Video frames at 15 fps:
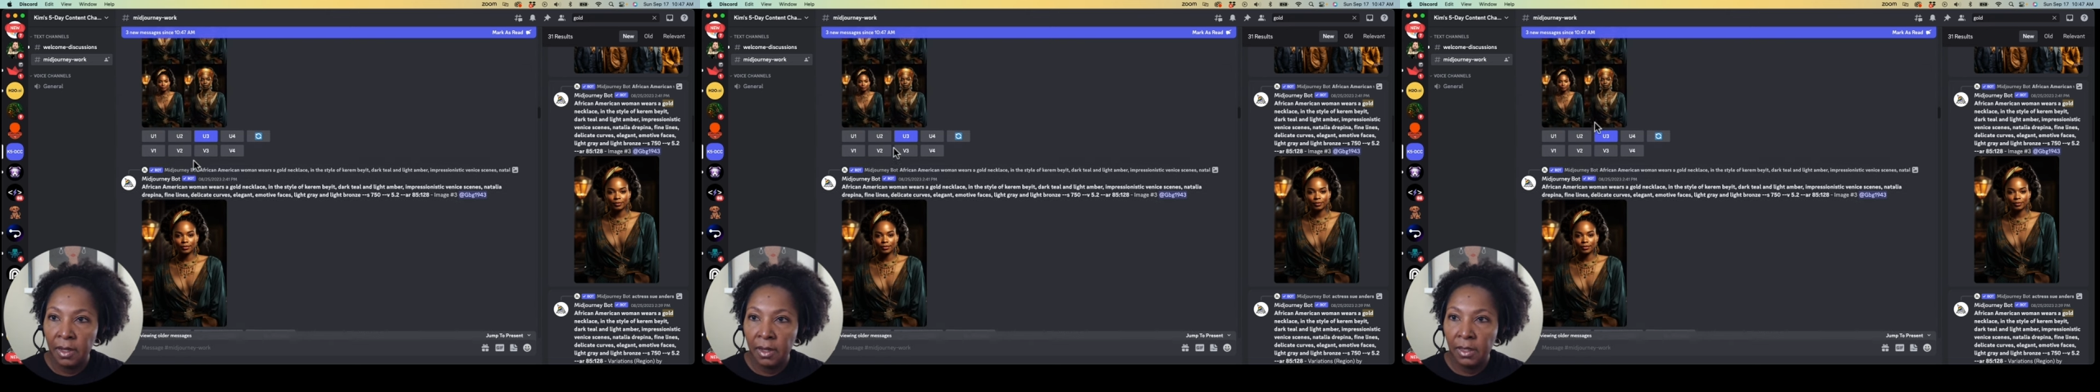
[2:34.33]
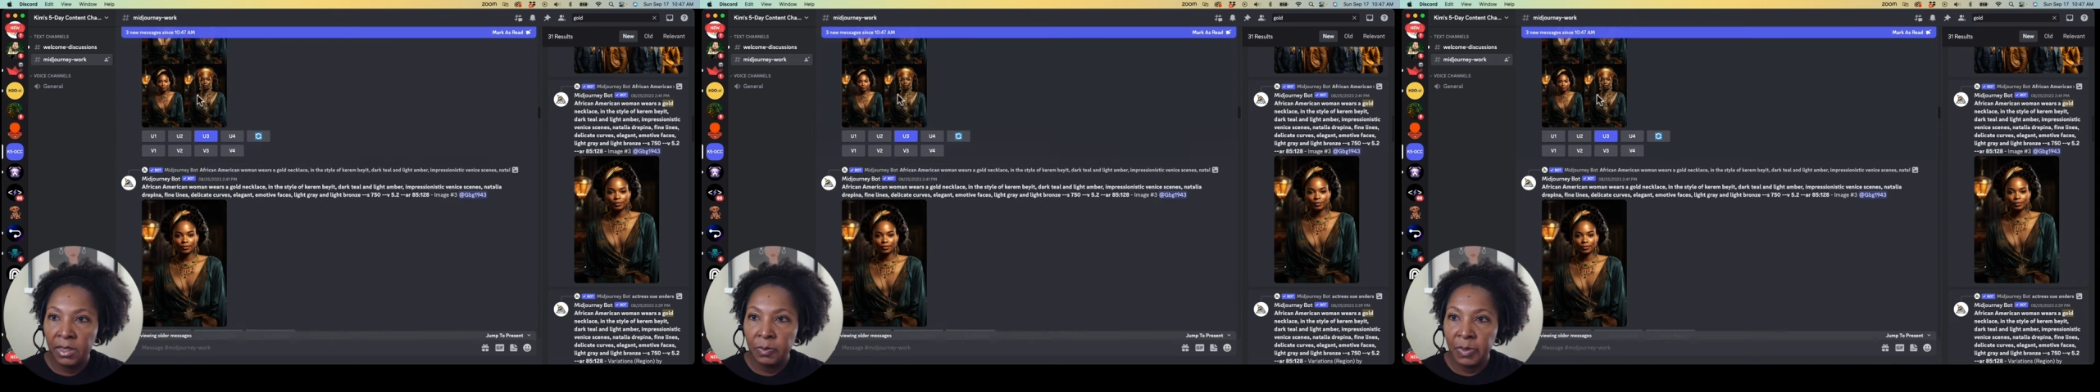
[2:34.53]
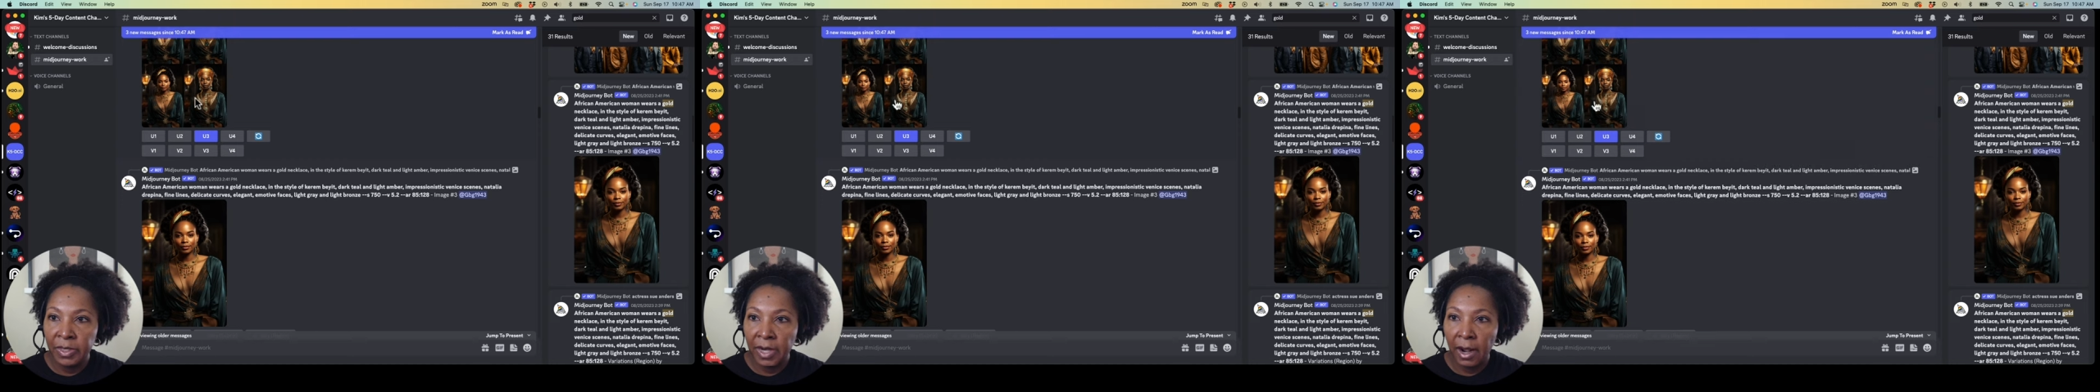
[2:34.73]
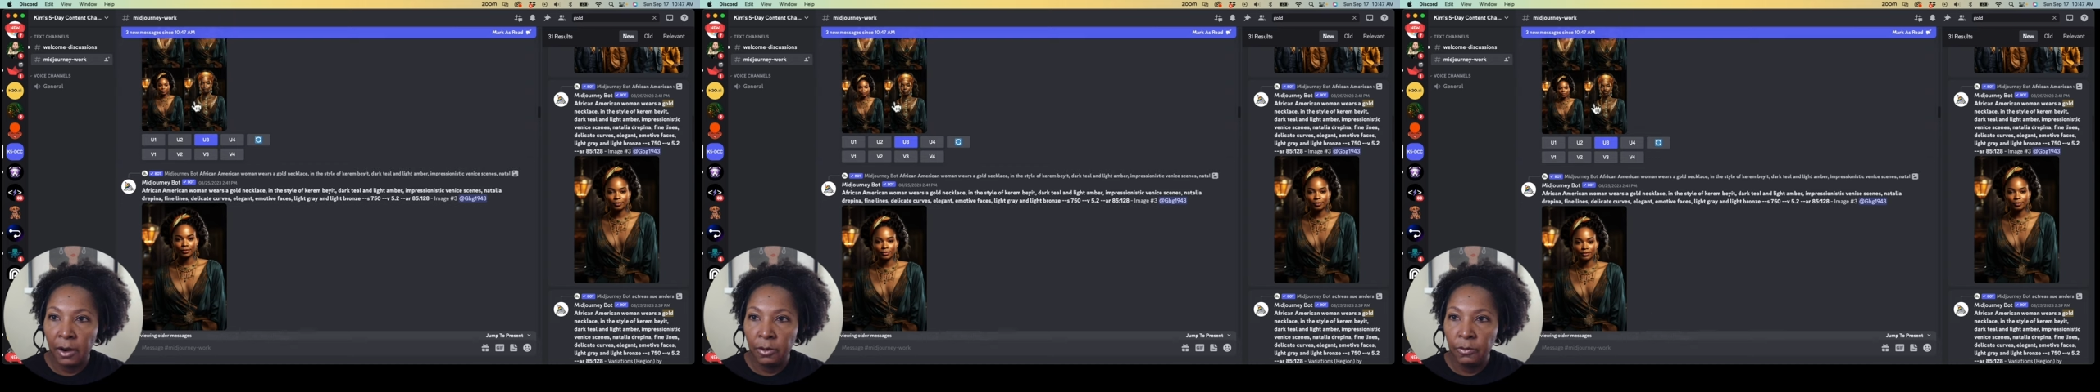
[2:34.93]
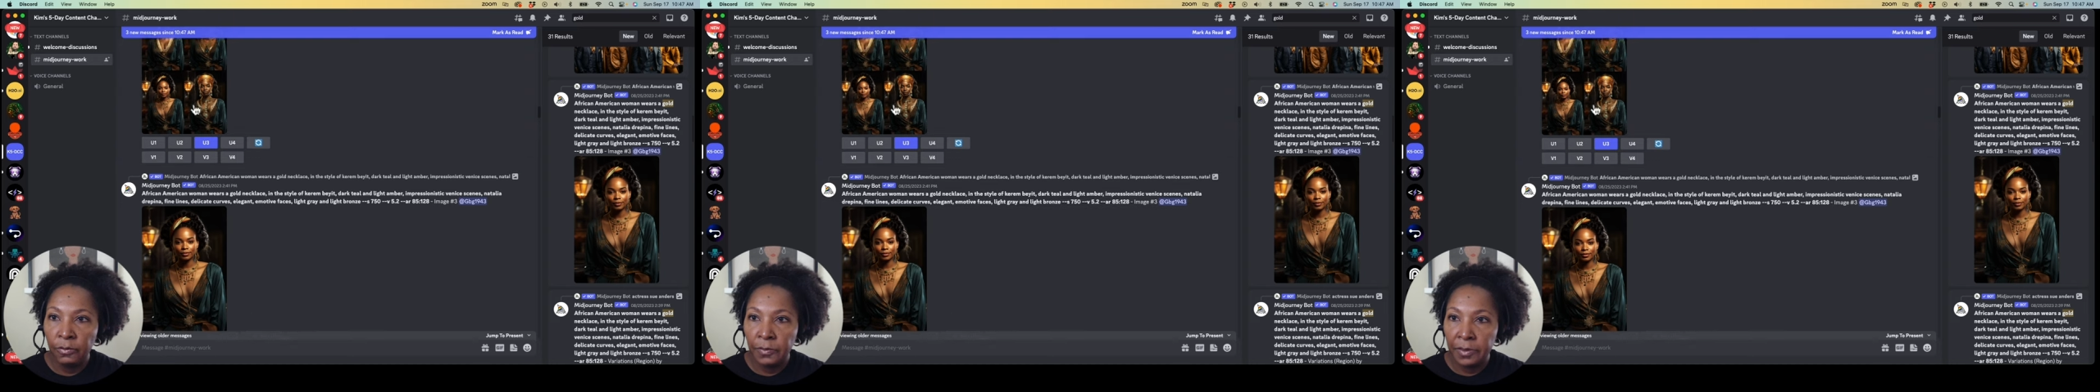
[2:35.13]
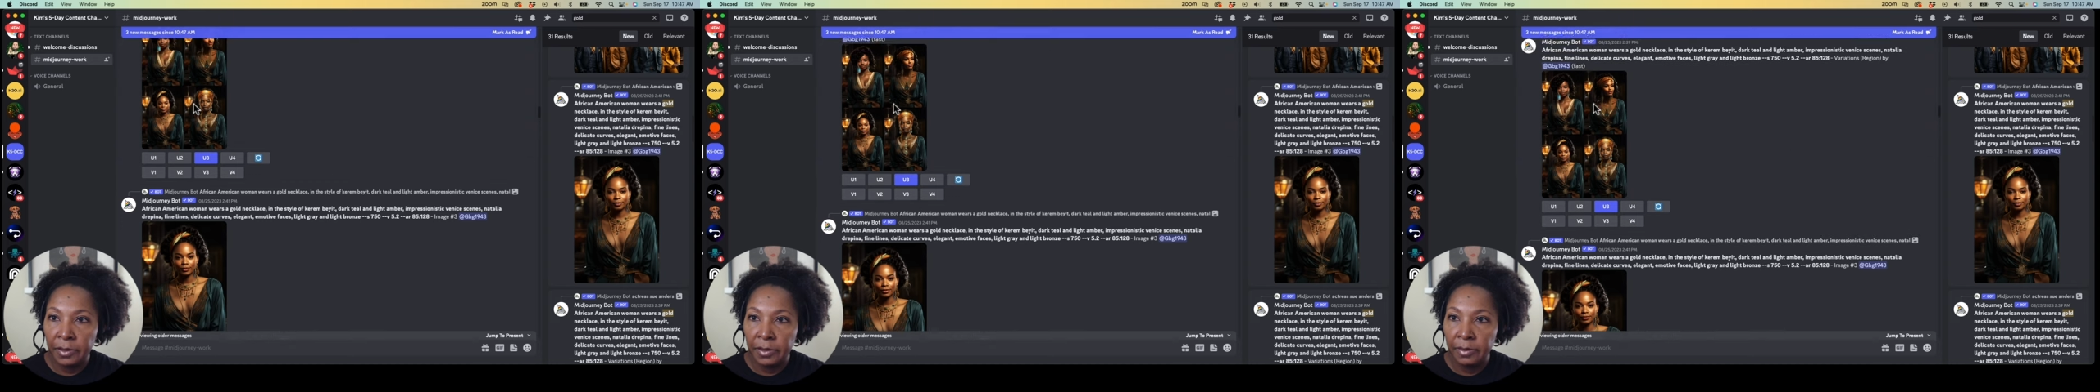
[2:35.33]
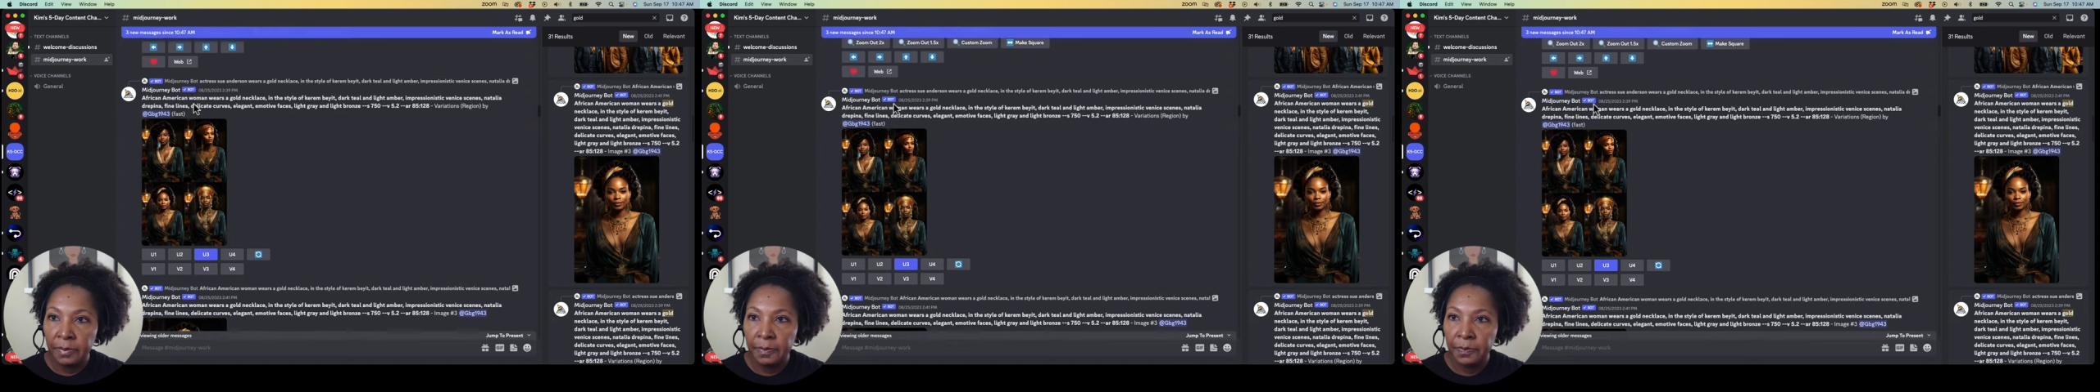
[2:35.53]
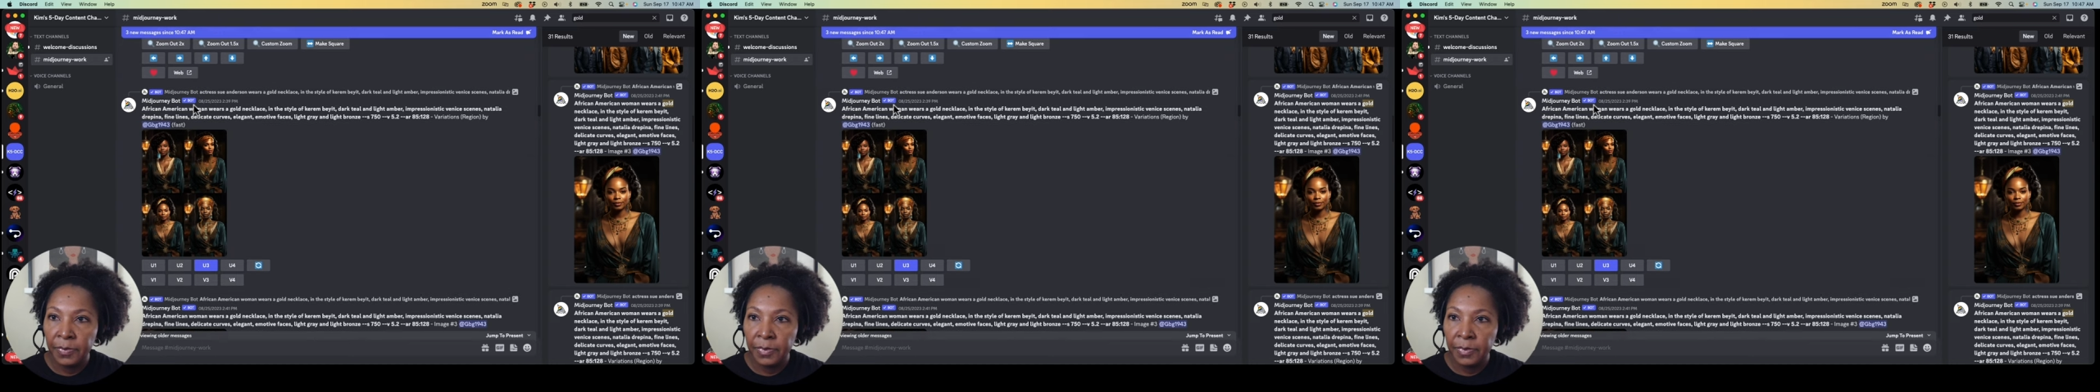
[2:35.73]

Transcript: split out from